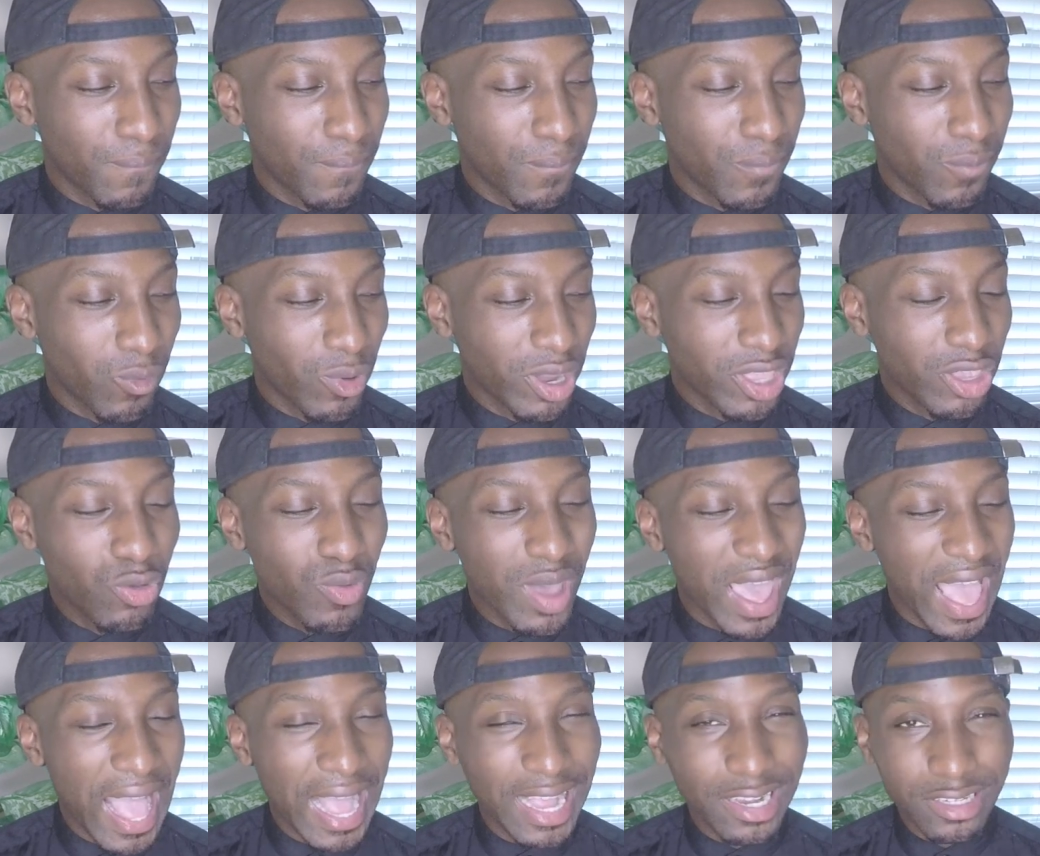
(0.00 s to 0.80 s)
when
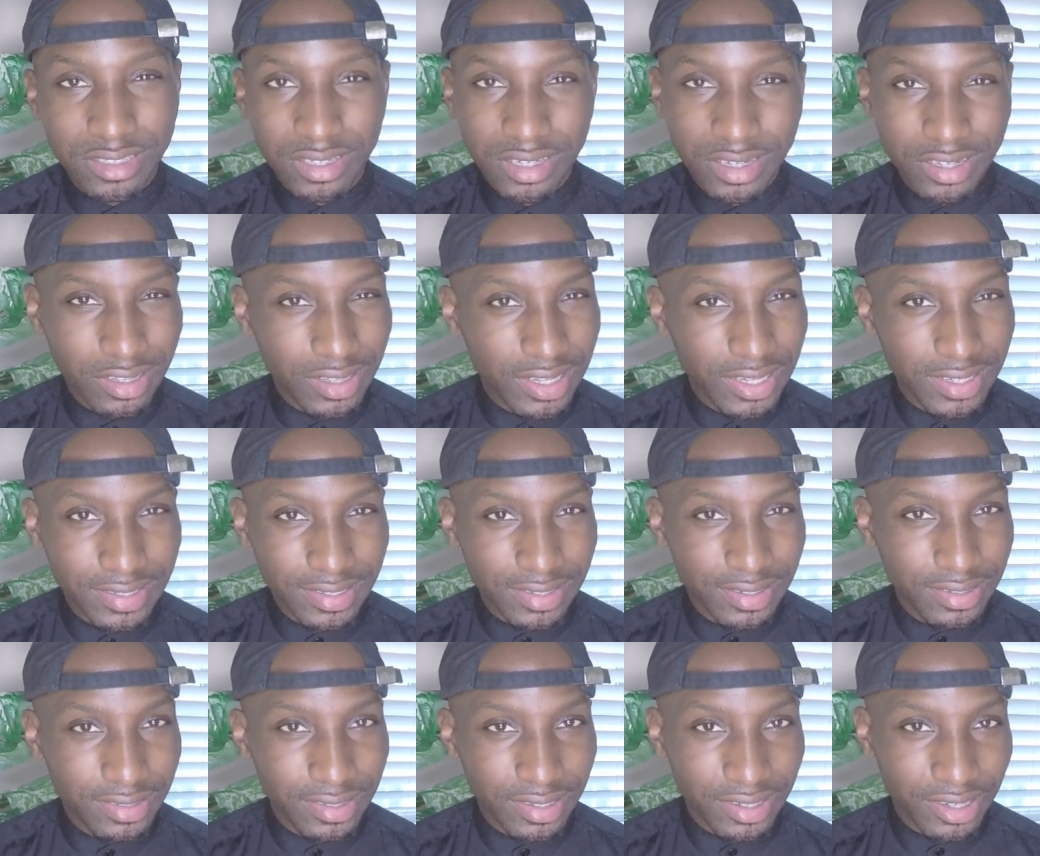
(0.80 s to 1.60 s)
you actually
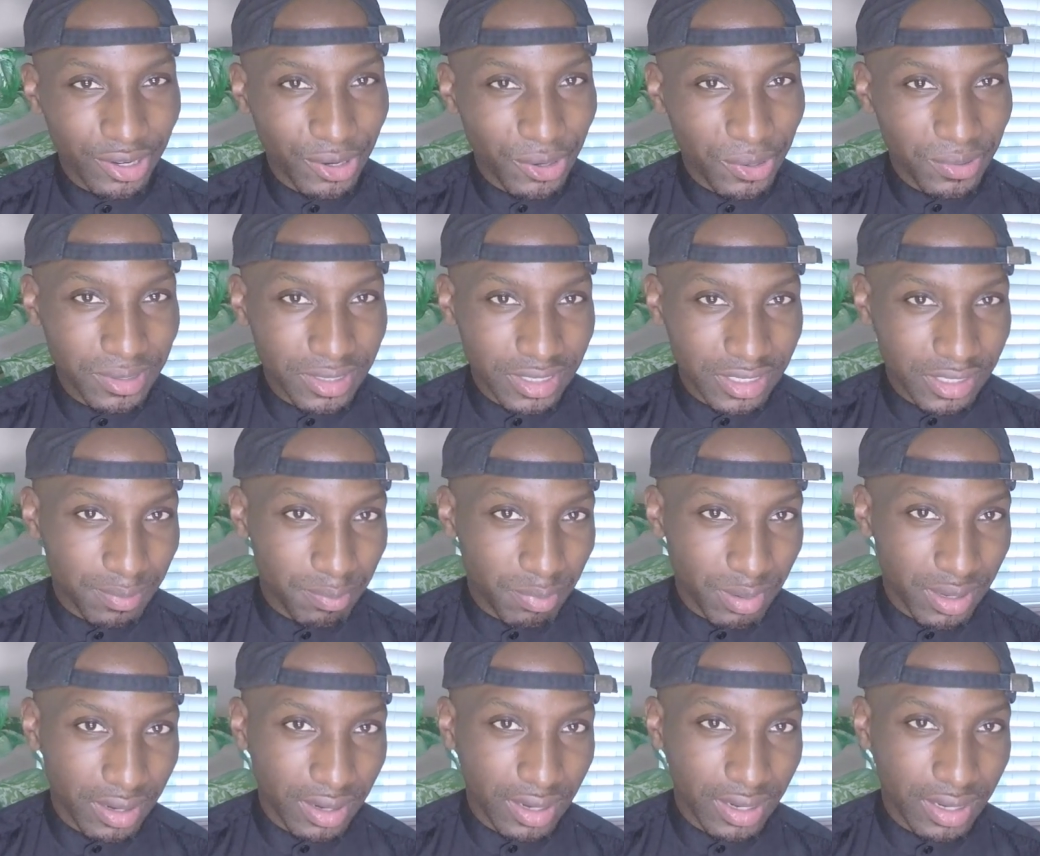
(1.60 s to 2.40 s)
listen to the Holy
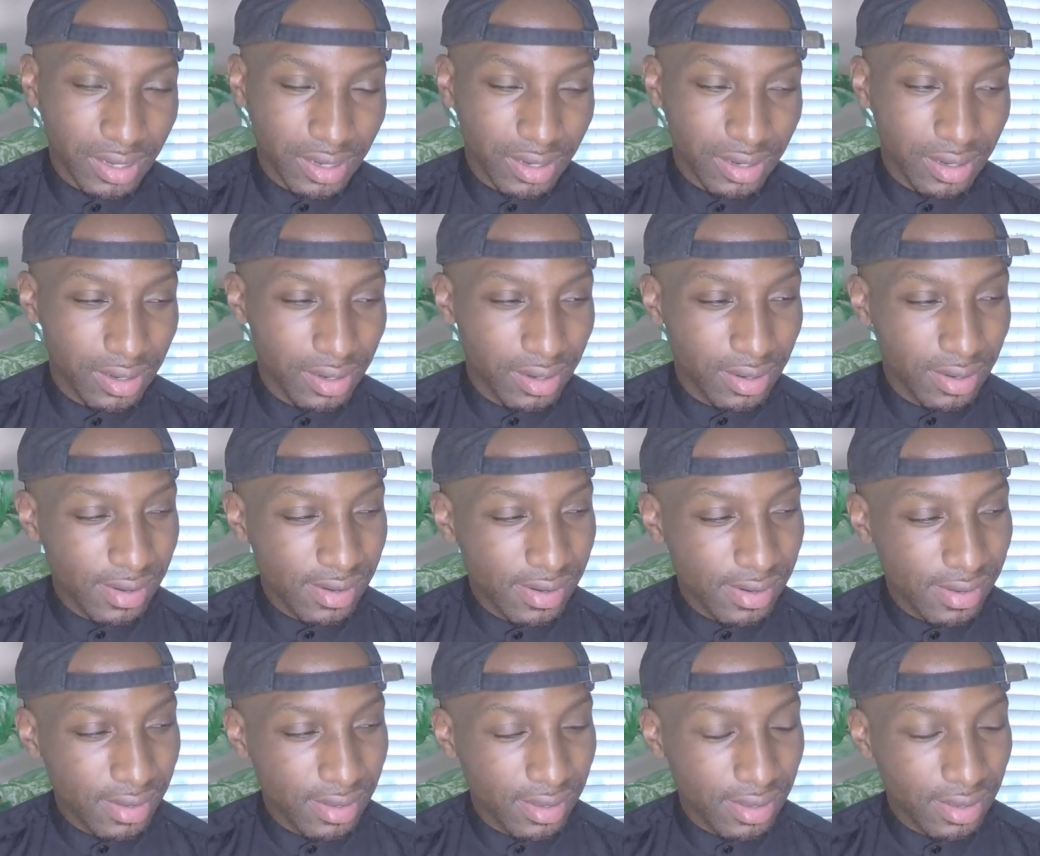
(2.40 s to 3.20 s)
Spirit,
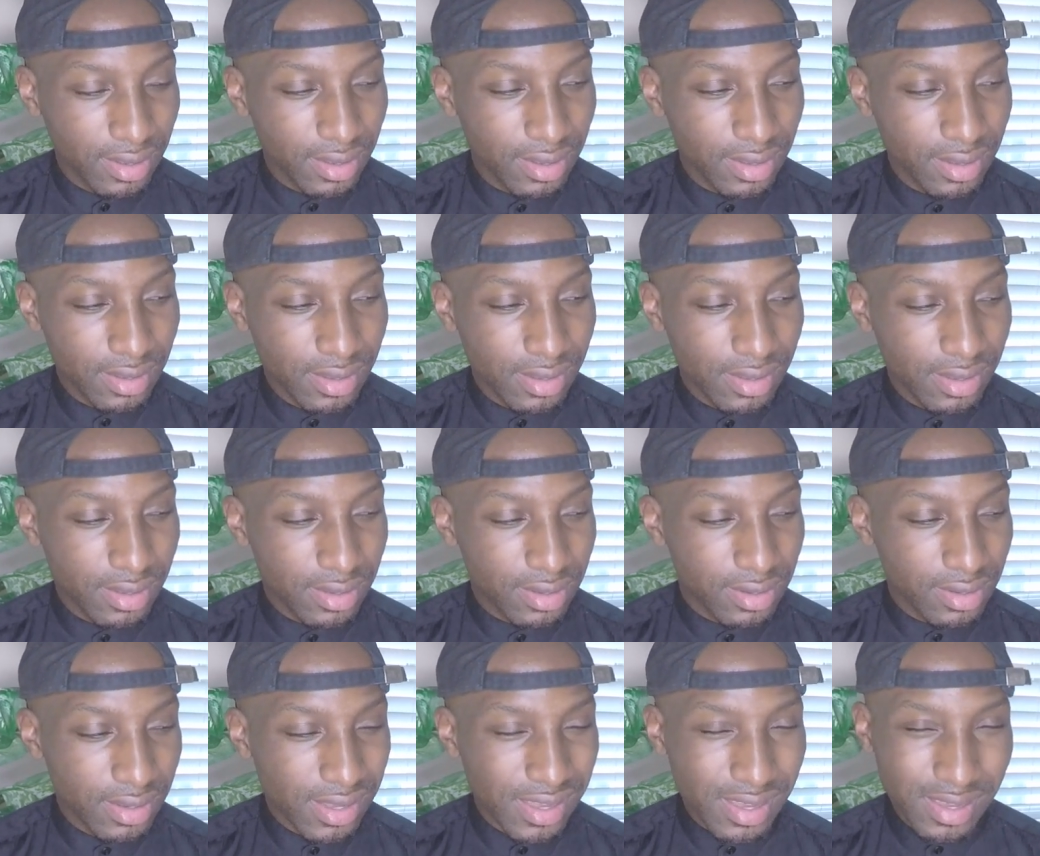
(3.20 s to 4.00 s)

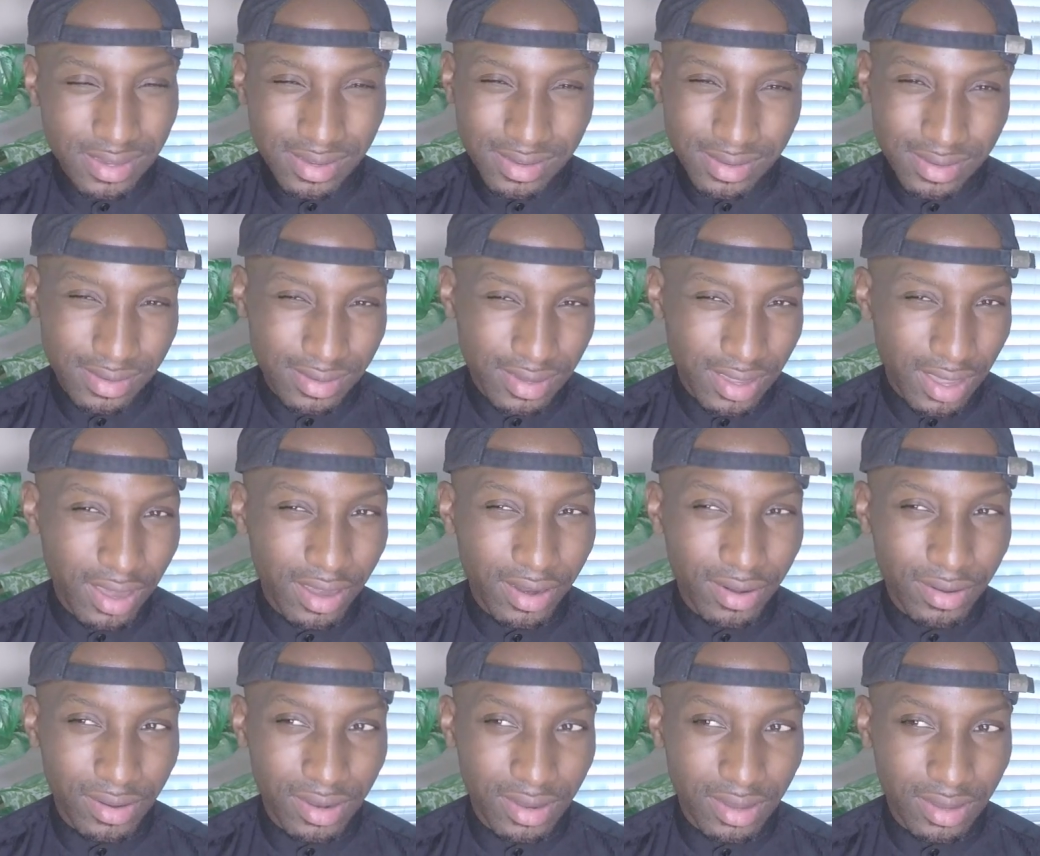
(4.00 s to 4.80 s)
it's
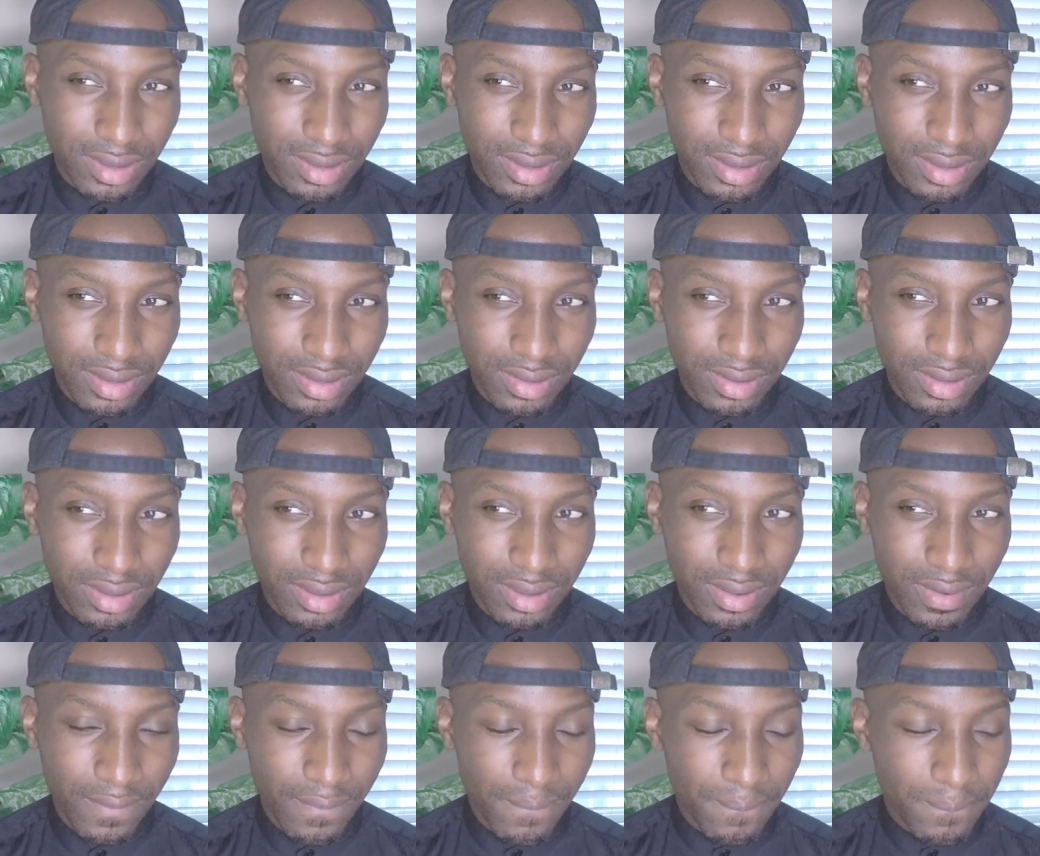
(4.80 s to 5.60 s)
scary.
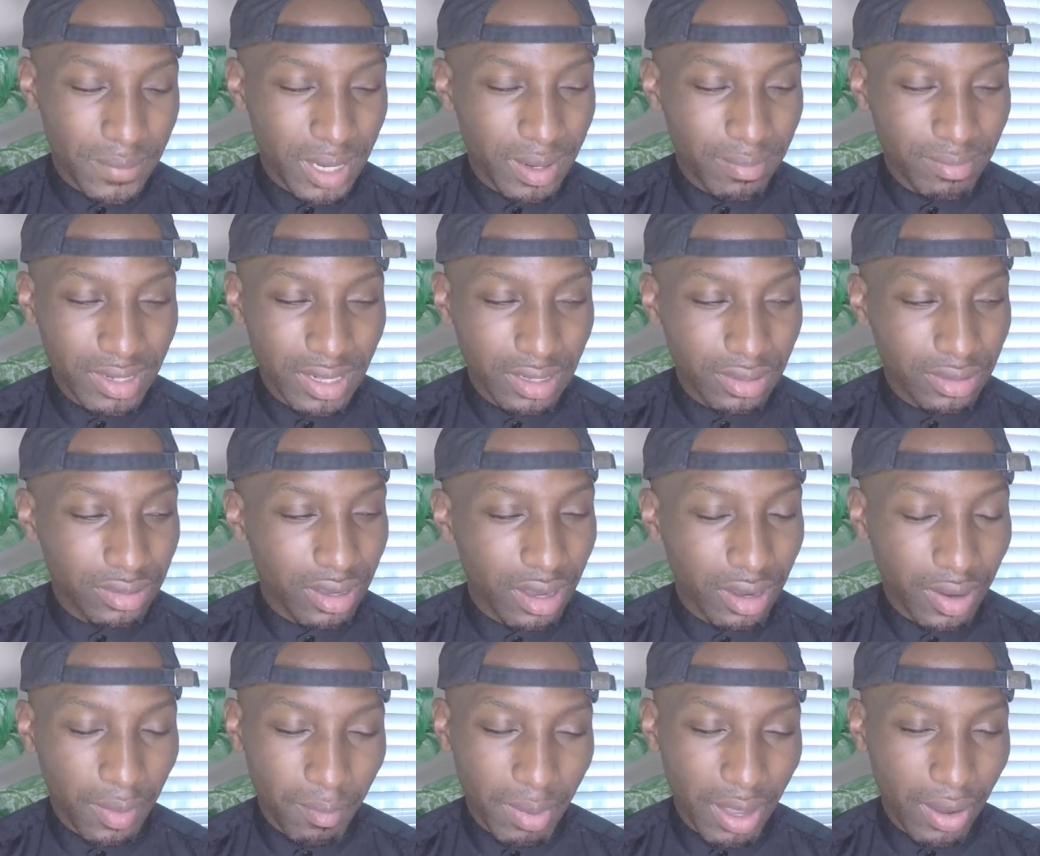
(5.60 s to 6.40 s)
But I'm not
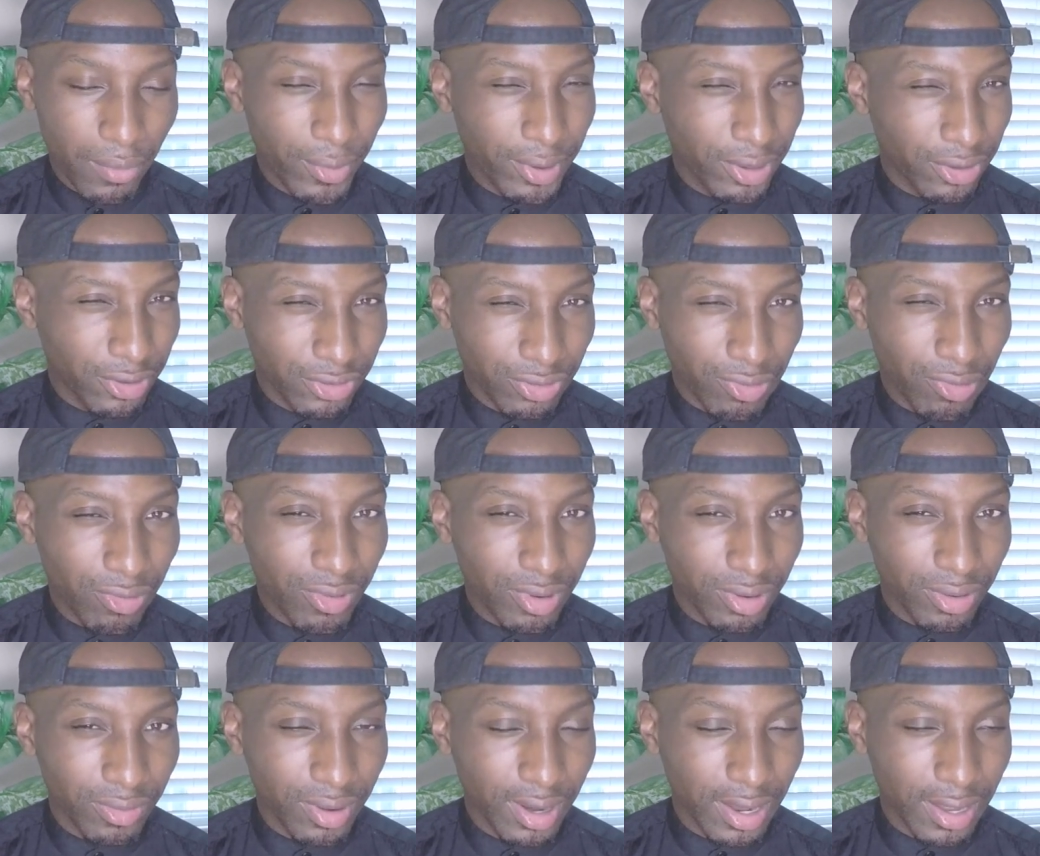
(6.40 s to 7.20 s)
talking about when you're
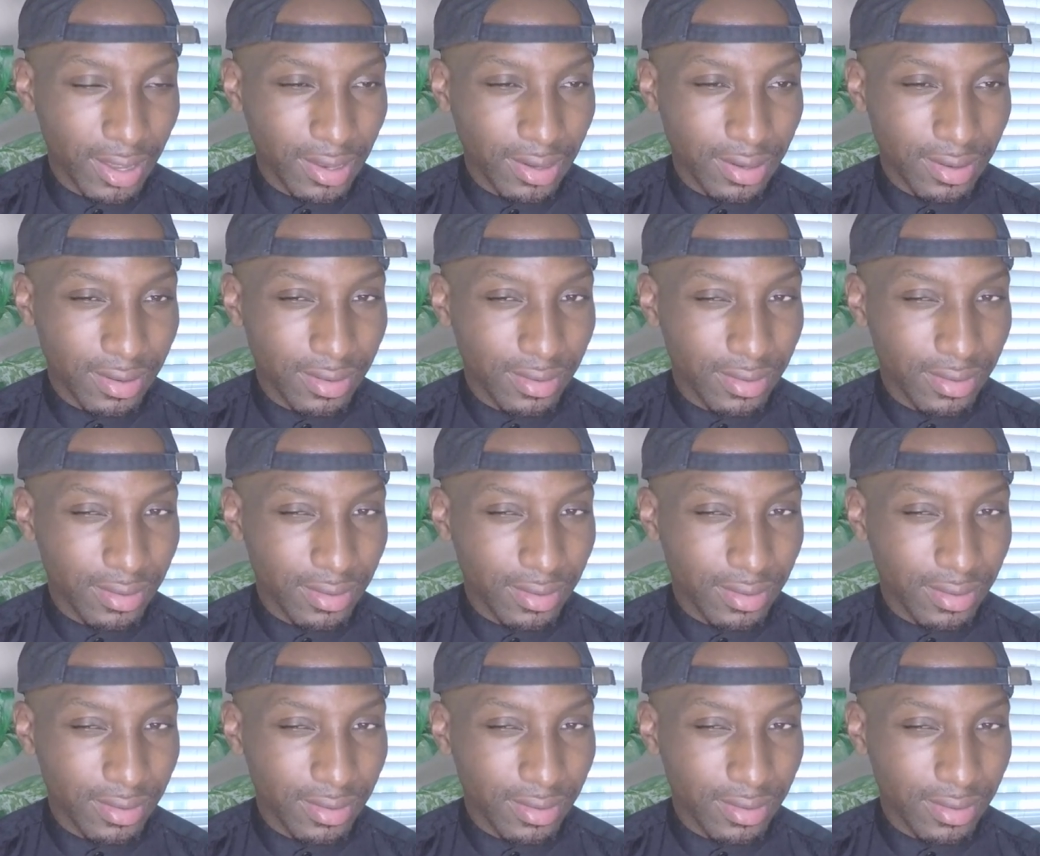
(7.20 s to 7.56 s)
doing right.